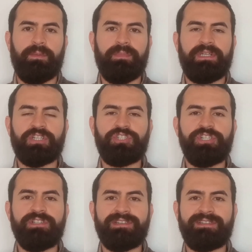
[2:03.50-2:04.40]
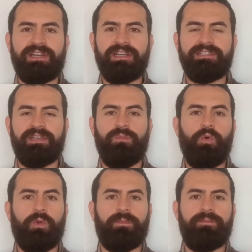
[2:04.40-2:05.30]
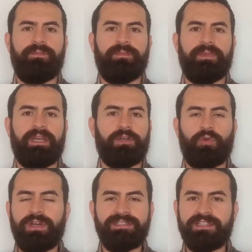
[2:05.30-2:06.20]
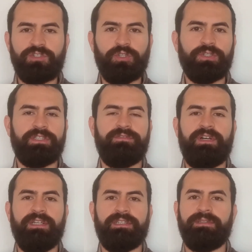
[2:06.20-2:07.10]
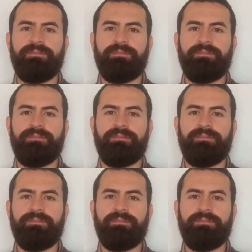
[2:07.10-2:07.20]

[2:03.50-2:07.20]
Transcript: Because Jesus guides them all, and Christ is not divided.